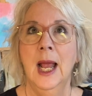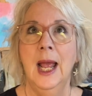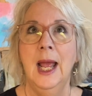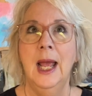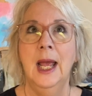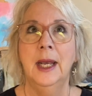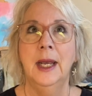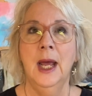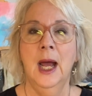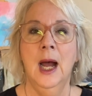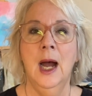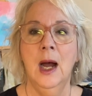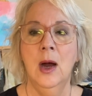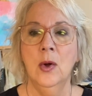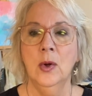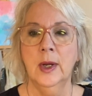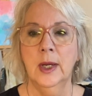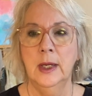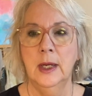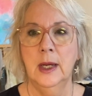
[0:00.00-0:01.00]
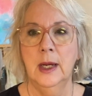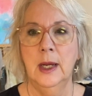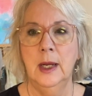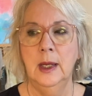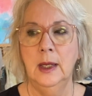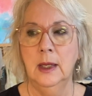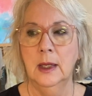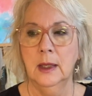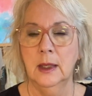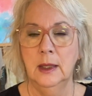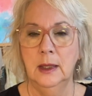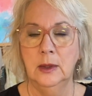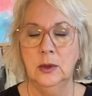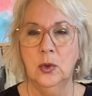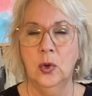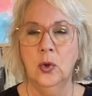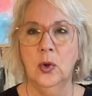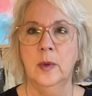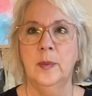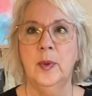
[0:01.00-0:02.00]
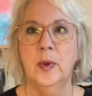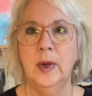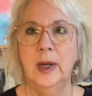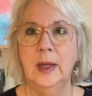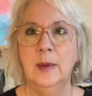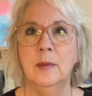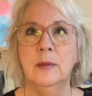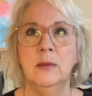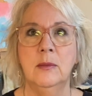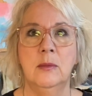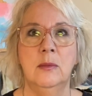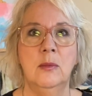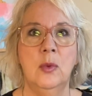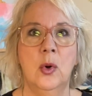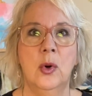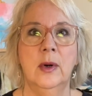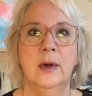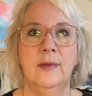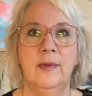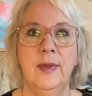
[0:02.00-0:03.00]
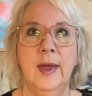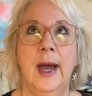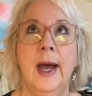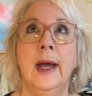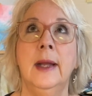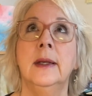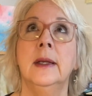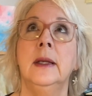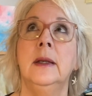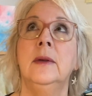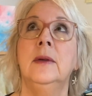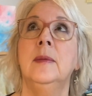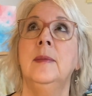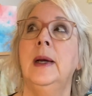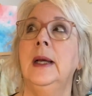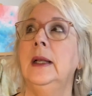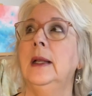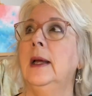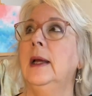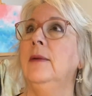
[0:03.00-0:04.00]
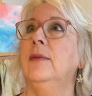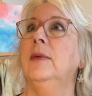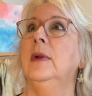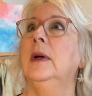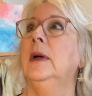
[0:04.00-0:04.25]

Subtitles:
And how can I incorporate more of that into my life? Now